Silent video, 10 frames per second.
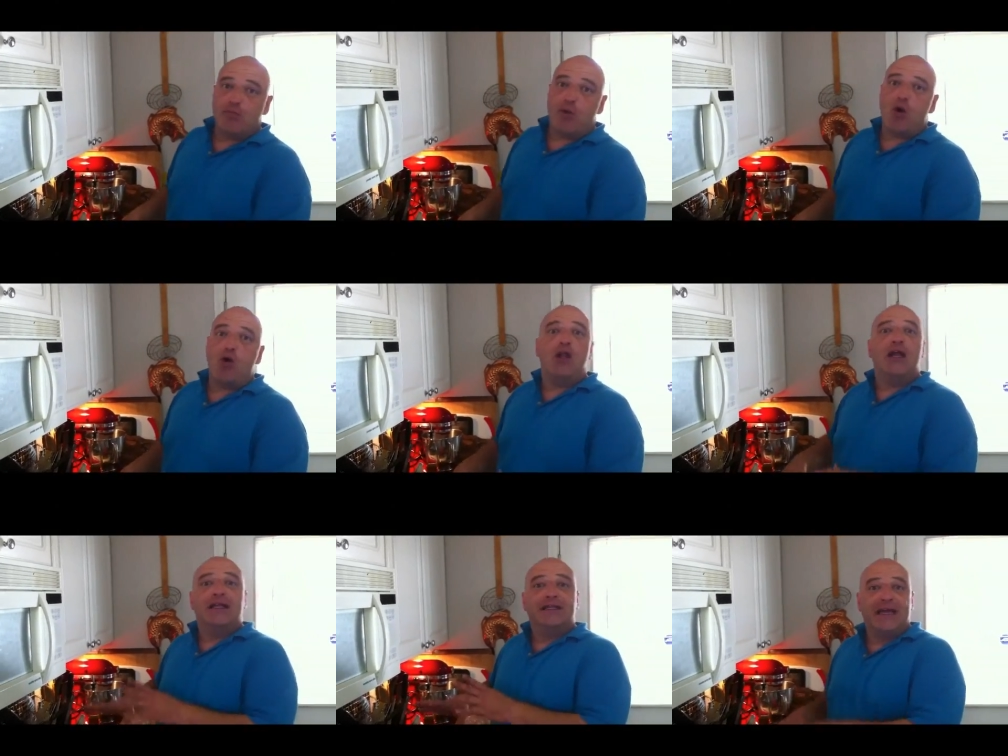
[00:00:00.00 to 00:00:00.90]
up to a
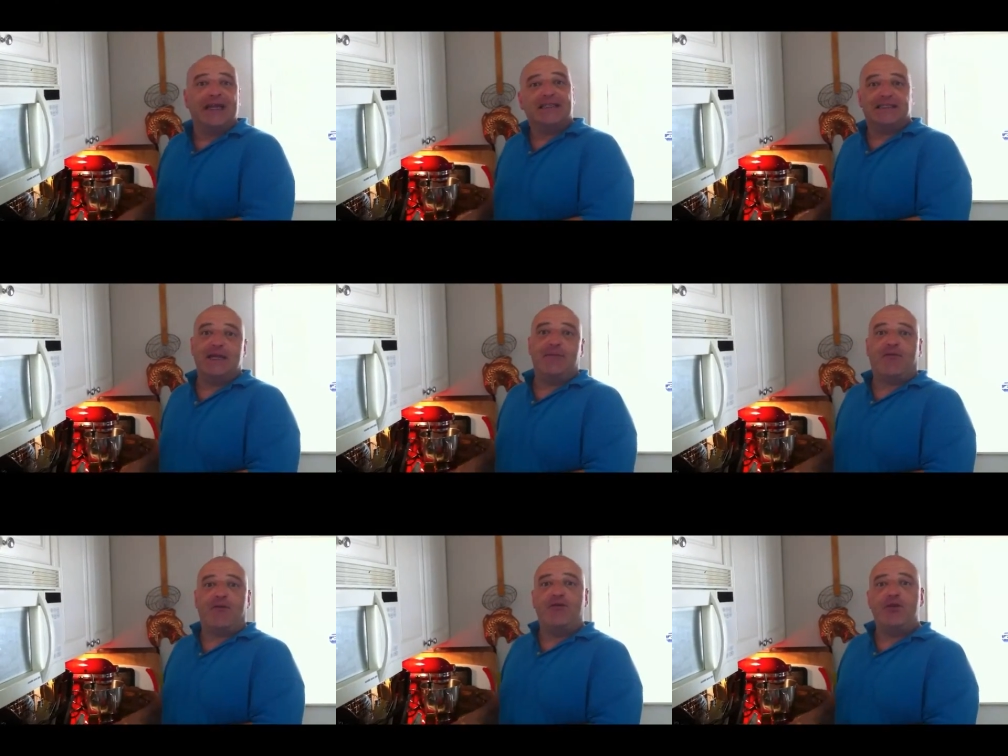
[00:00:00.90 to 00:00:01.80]
boil, let it
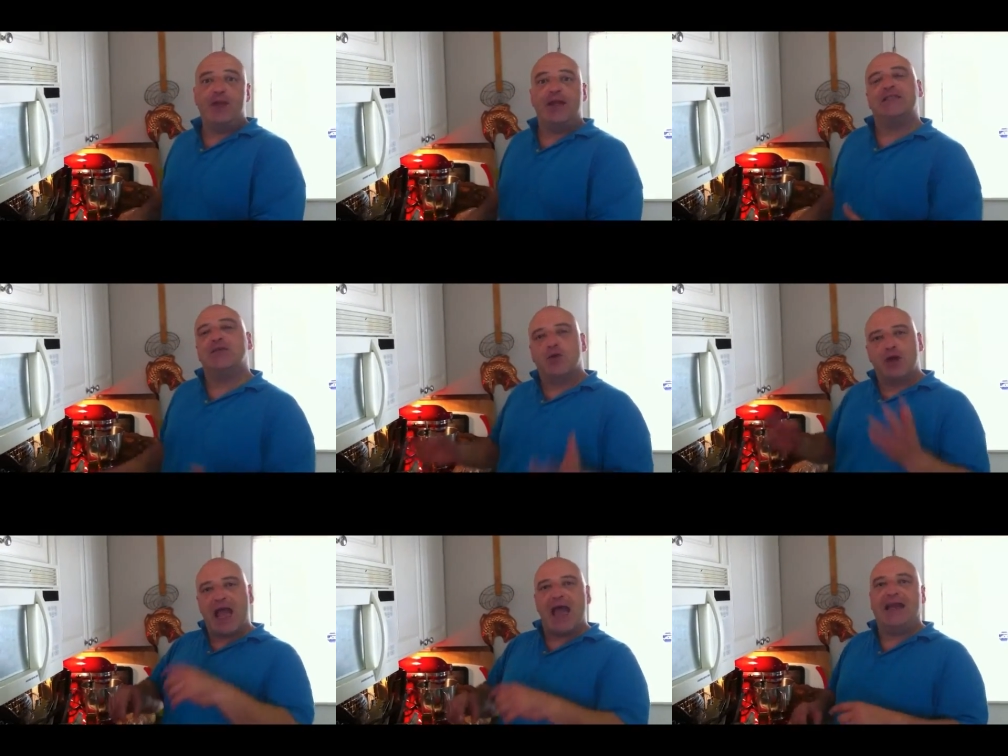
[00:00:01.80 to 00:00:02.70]
steep for a few minutes,
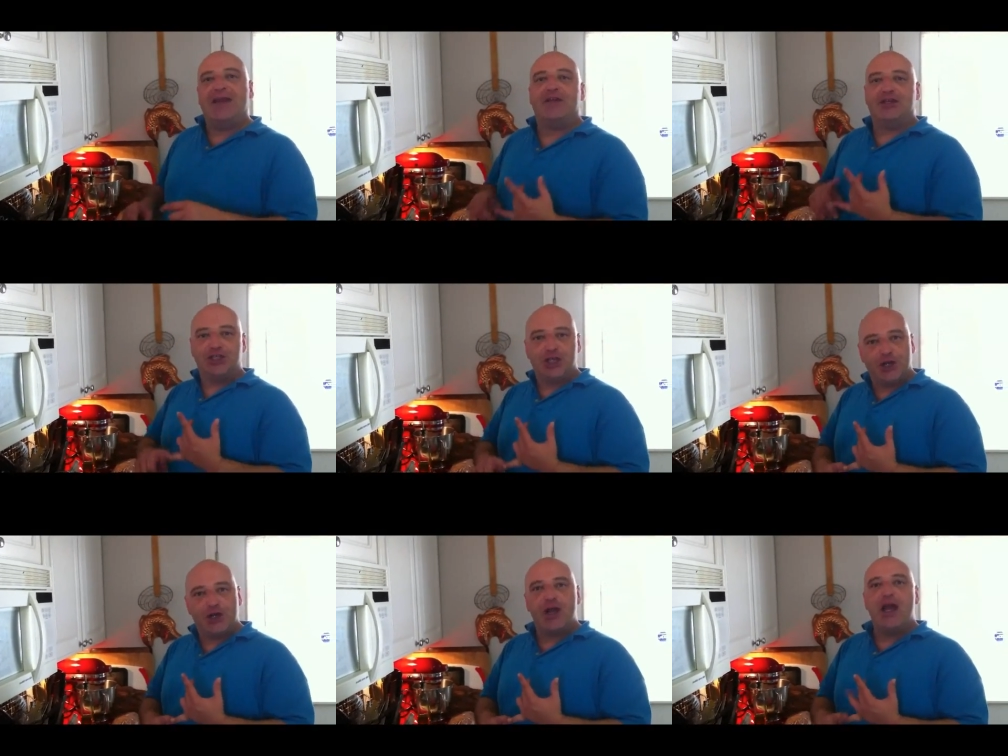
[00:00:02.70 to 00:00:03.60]
then we're going to add in the
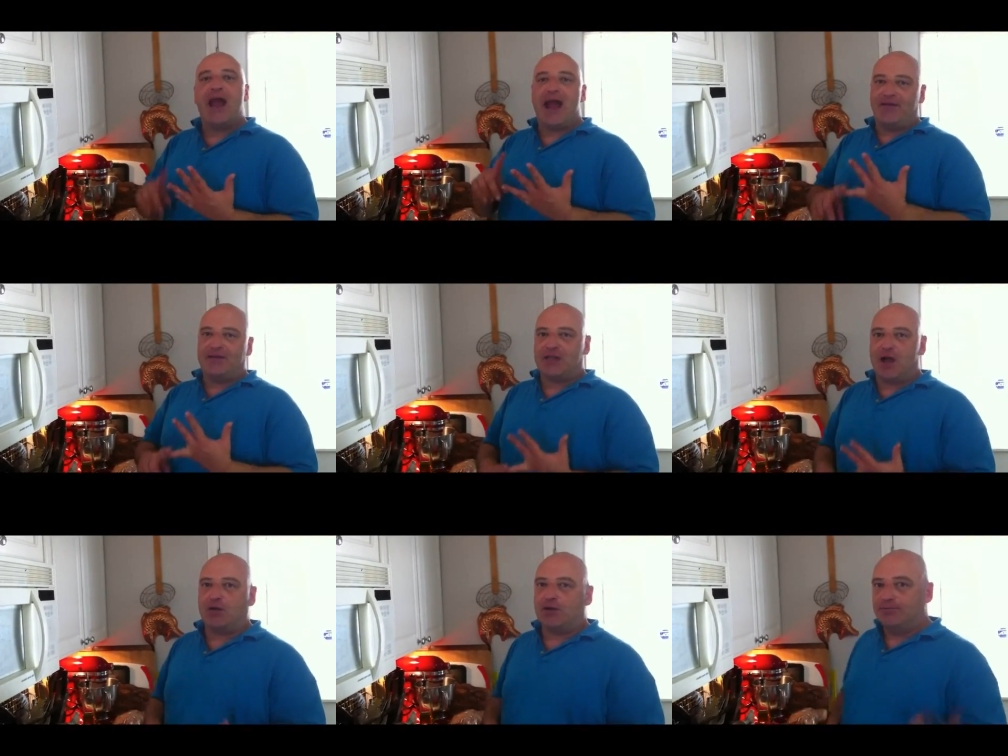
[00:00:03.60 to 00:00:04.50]
sugar and
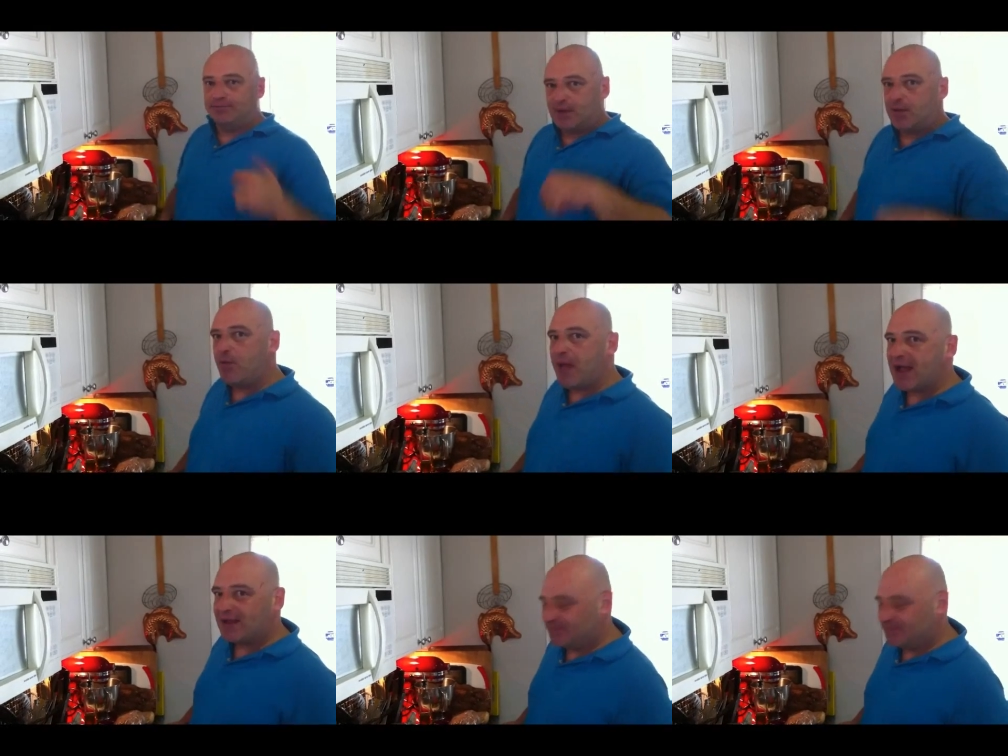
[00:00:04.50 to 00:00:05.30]
the salt. Come on